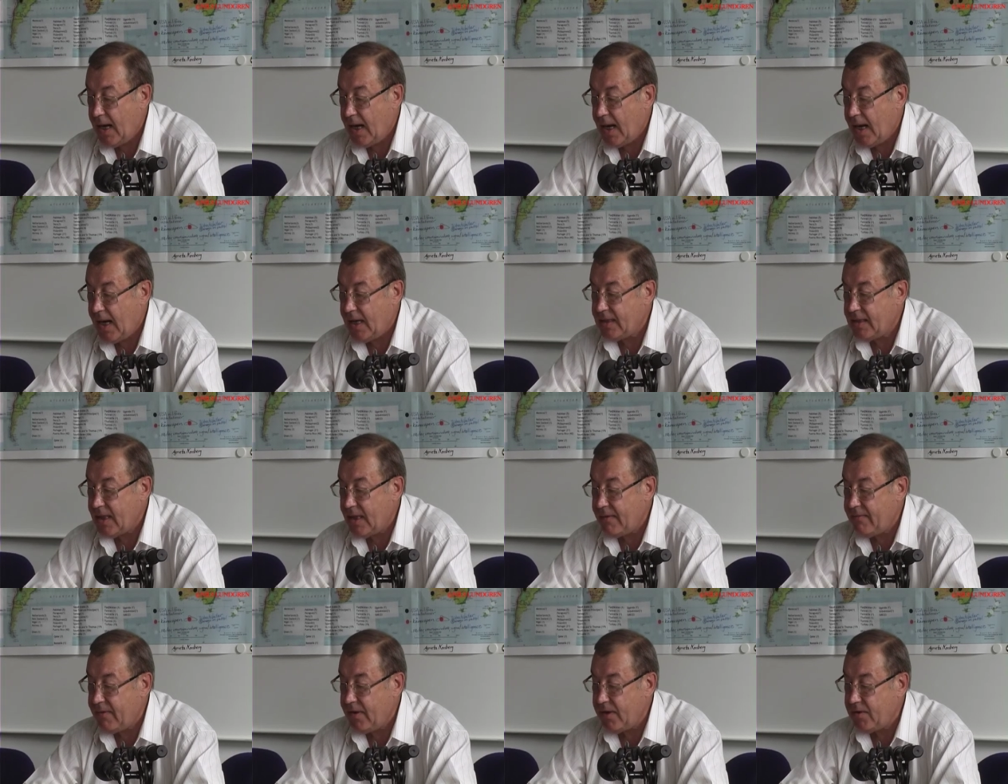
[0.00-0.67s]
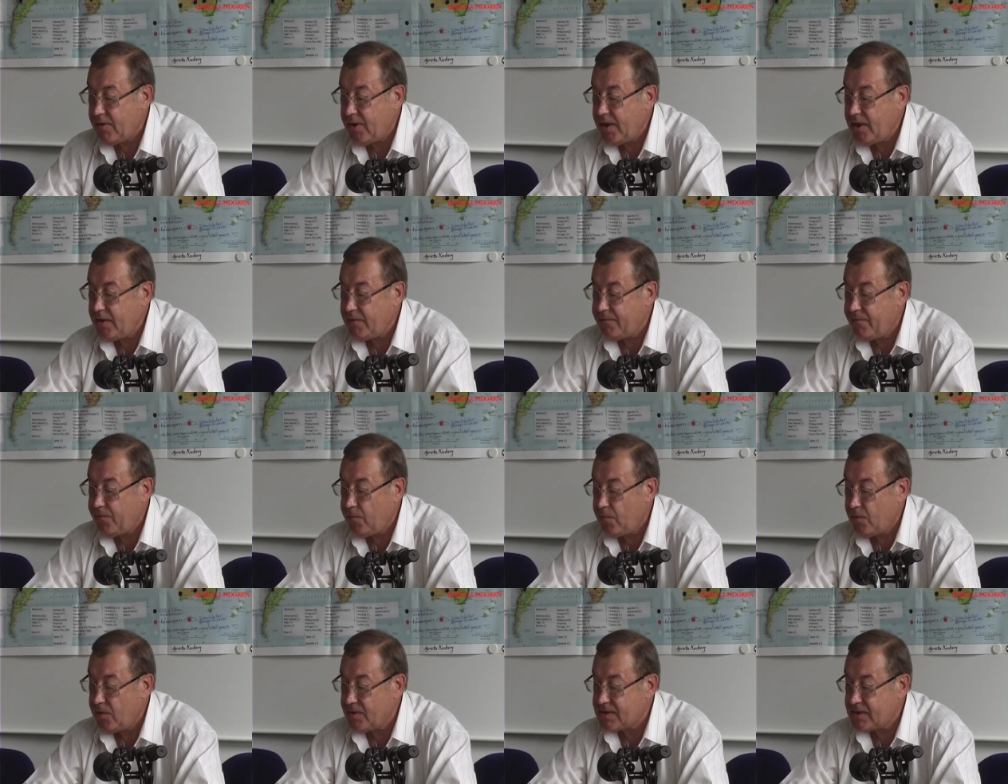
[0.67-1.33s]
Ottawa
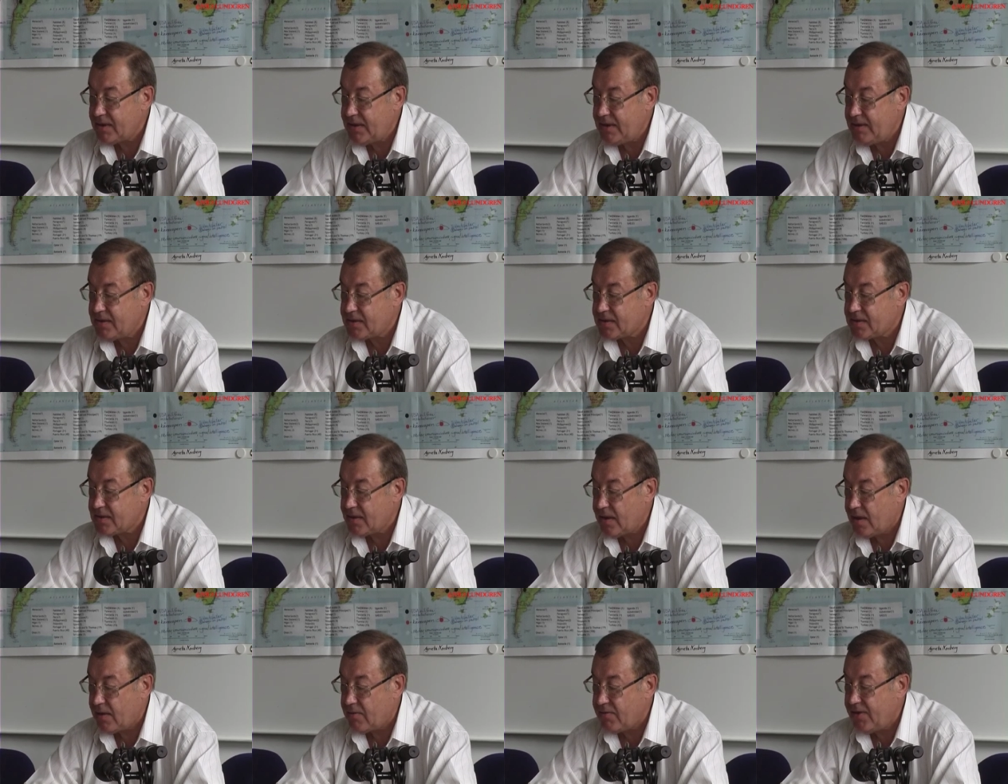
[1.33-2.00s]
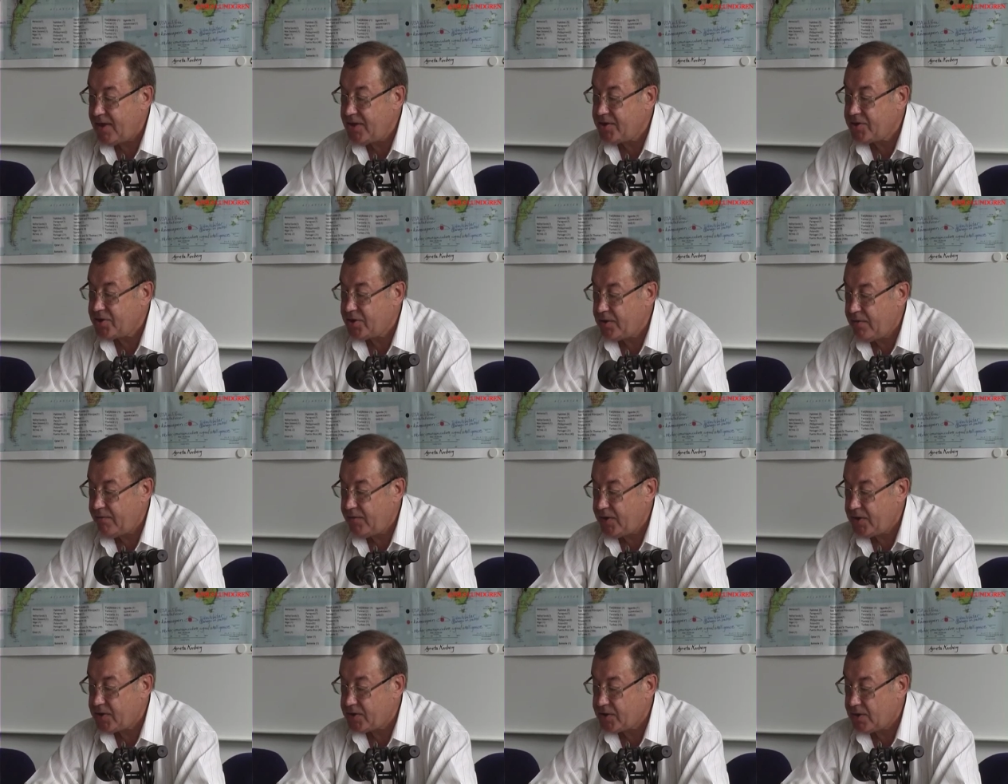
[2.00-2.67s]
reinforced its Ranger
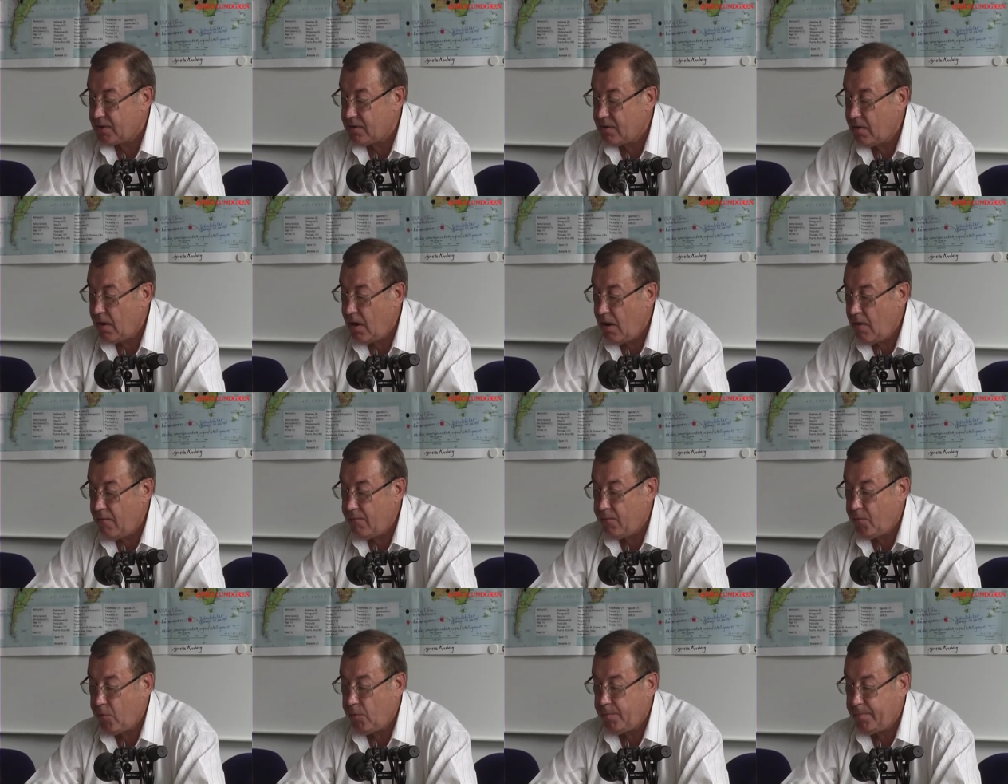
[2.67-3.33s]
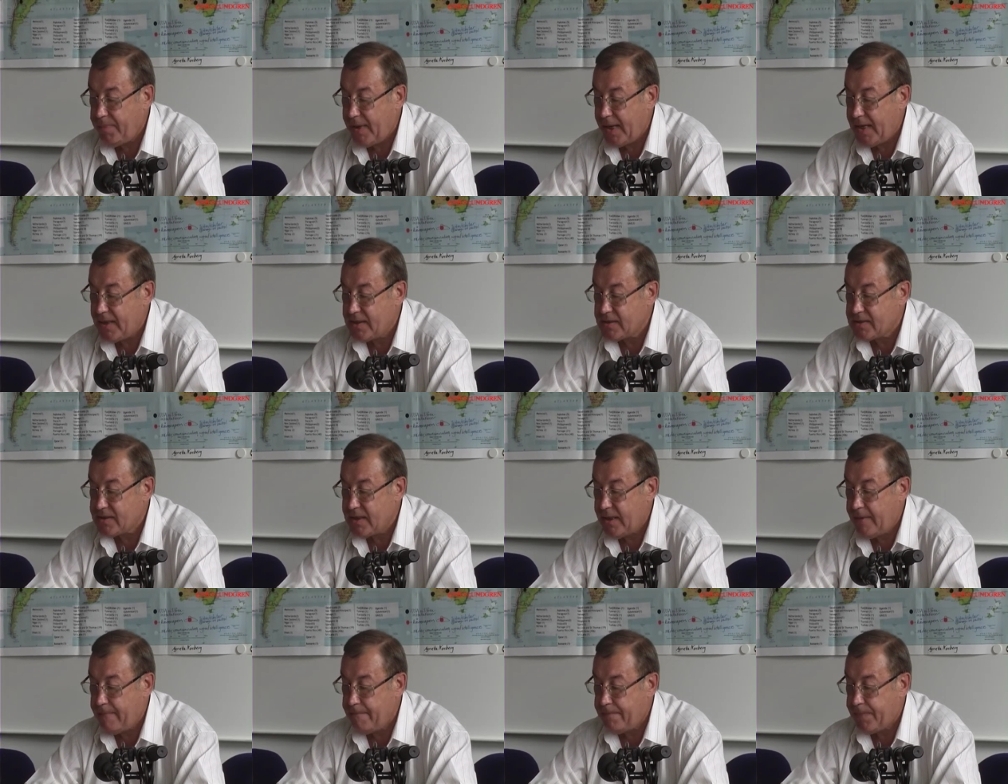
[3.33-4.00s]
Division, formed by
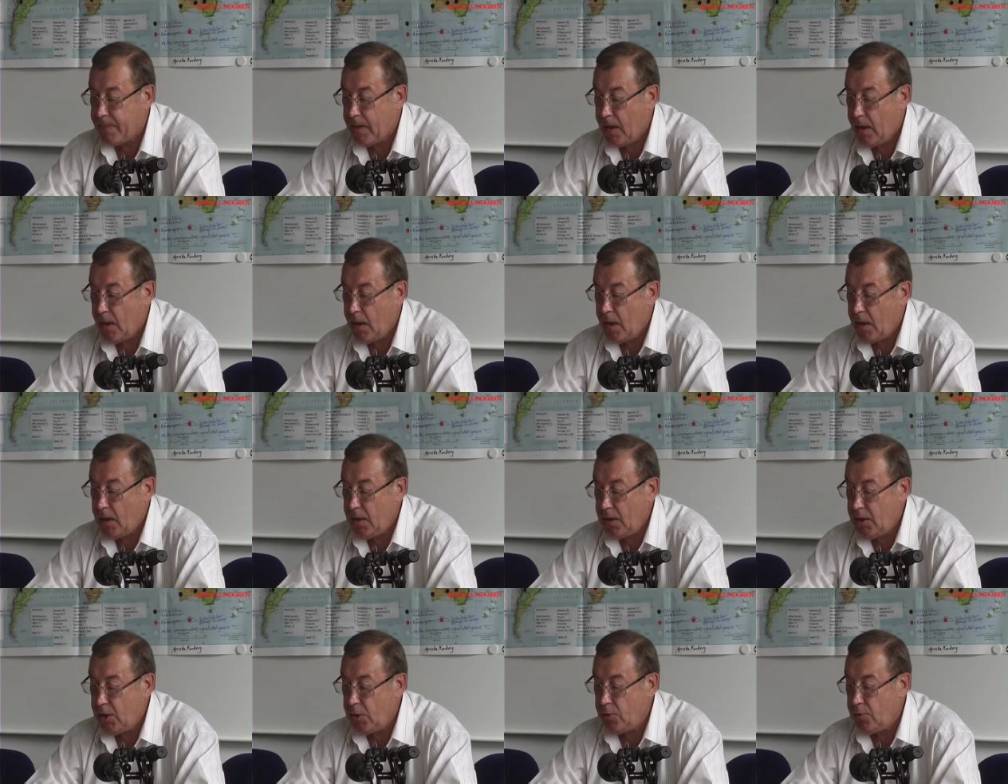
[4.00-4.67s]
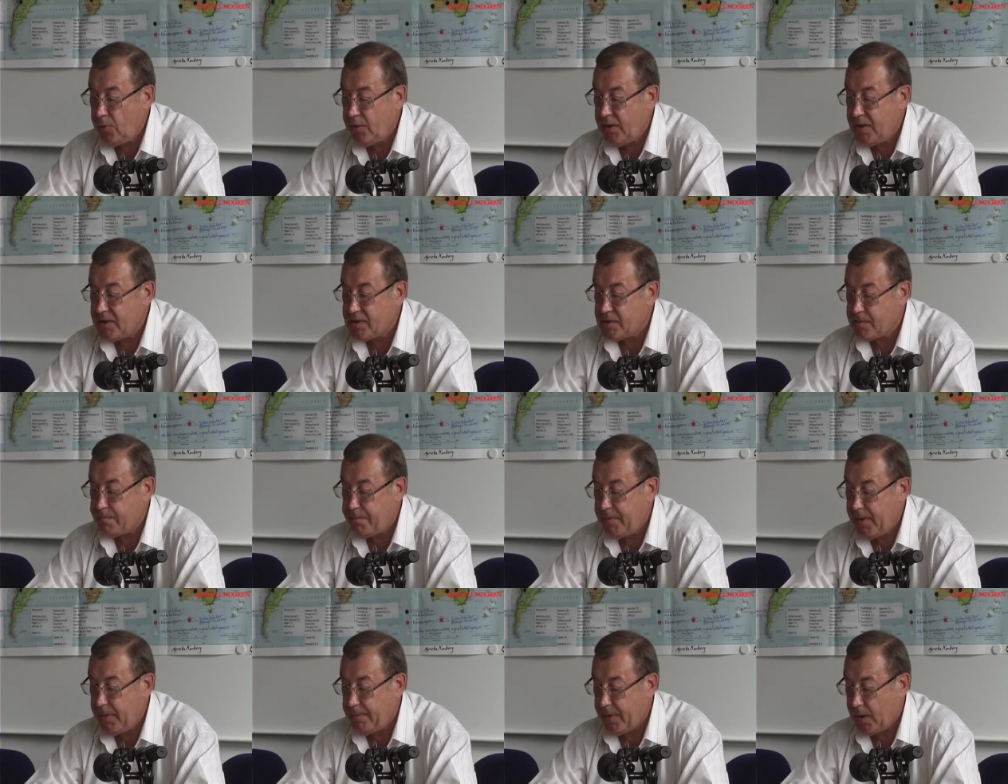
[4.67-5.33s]
the
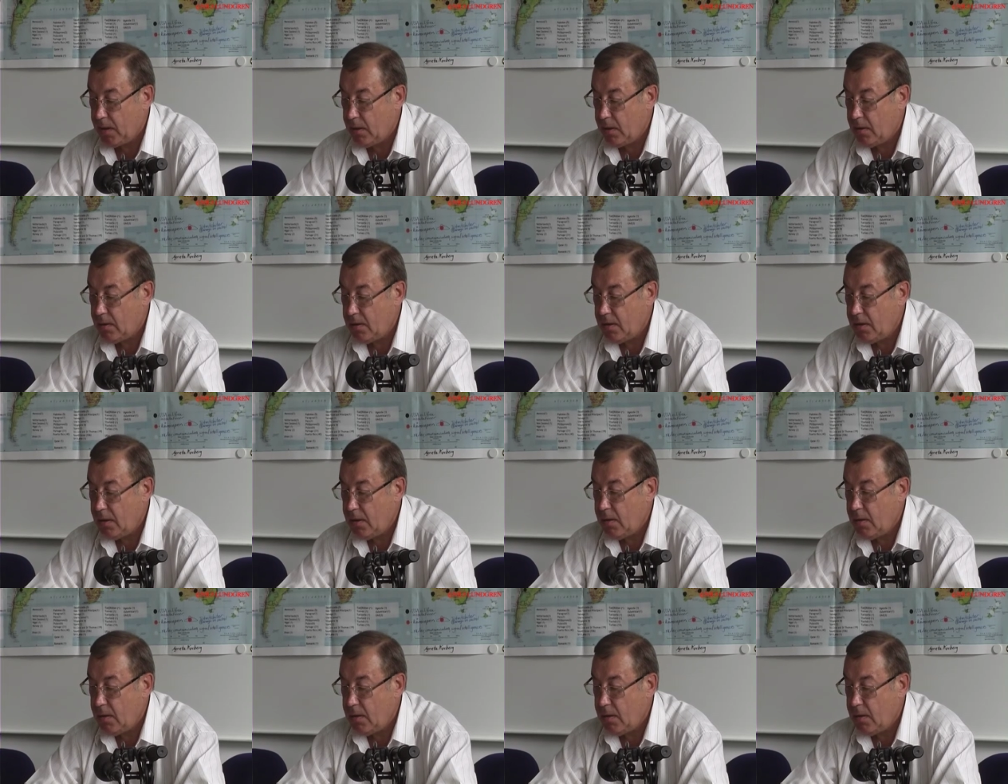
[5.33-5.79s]
Inuit people.